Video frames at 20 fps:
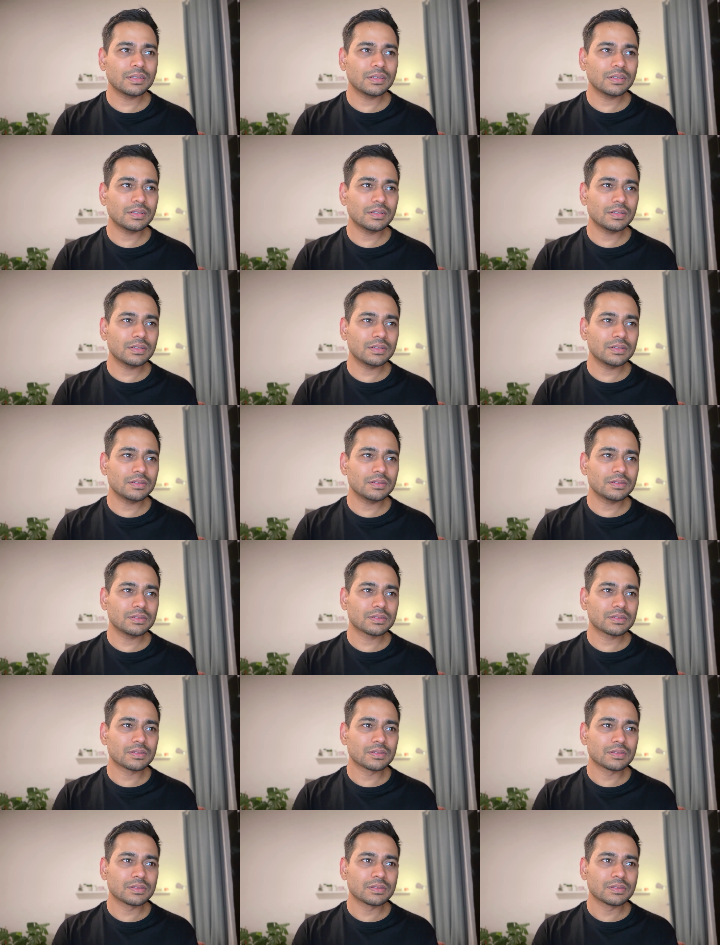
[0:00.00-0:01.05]

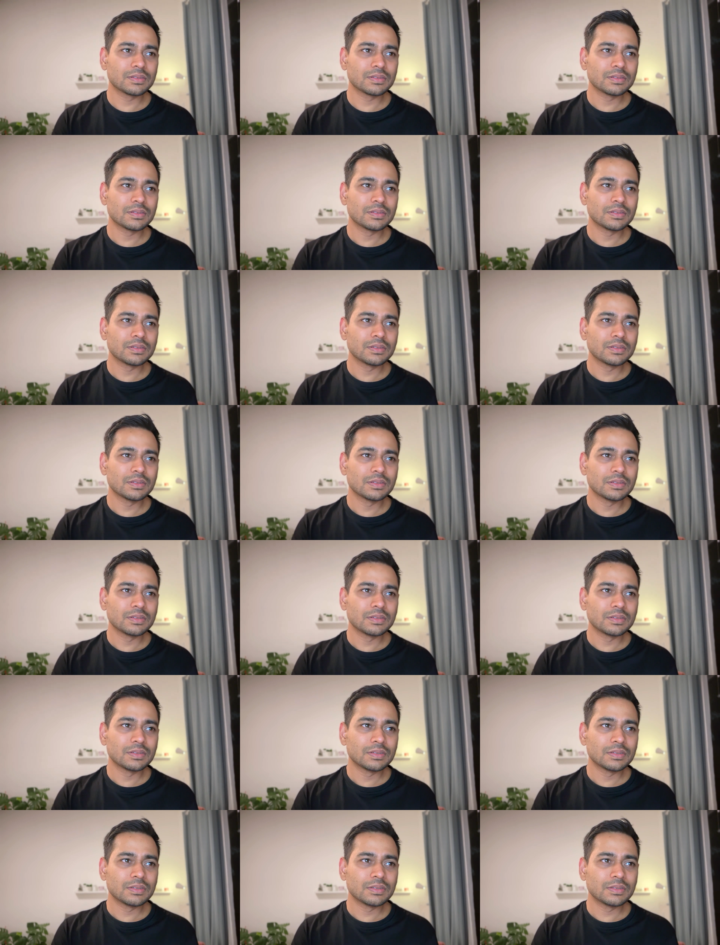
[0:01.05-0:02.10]

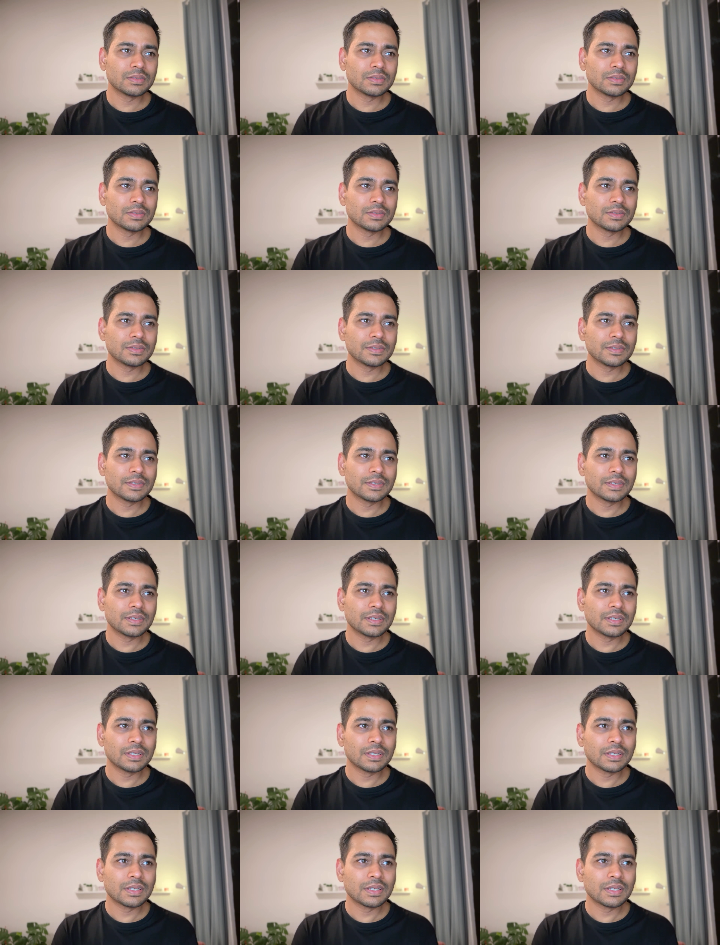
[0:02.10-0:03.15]

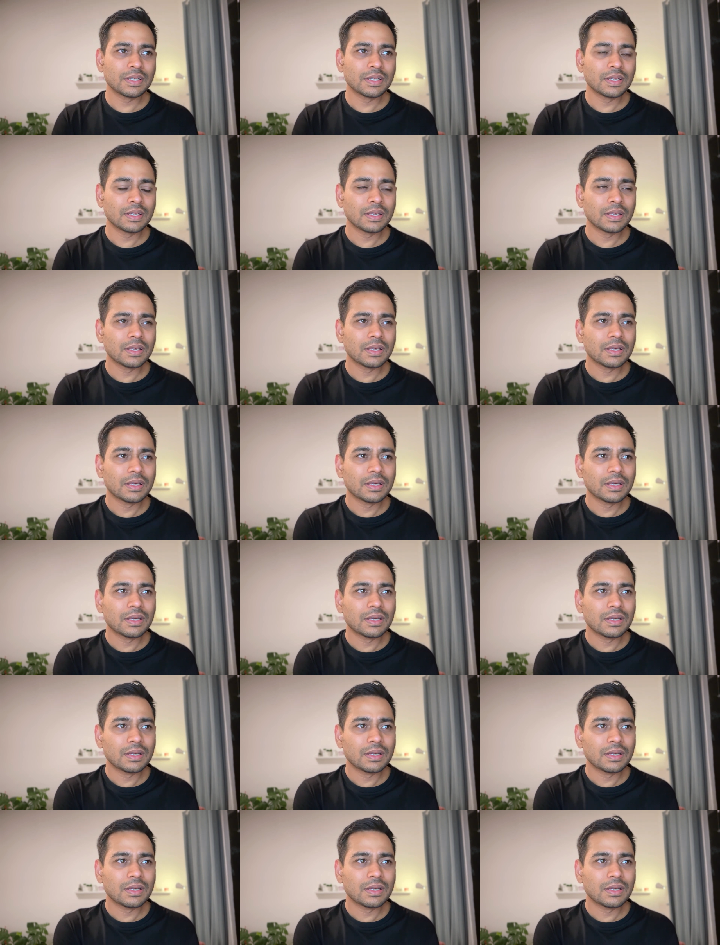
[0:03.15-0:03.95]
Nobody speaks.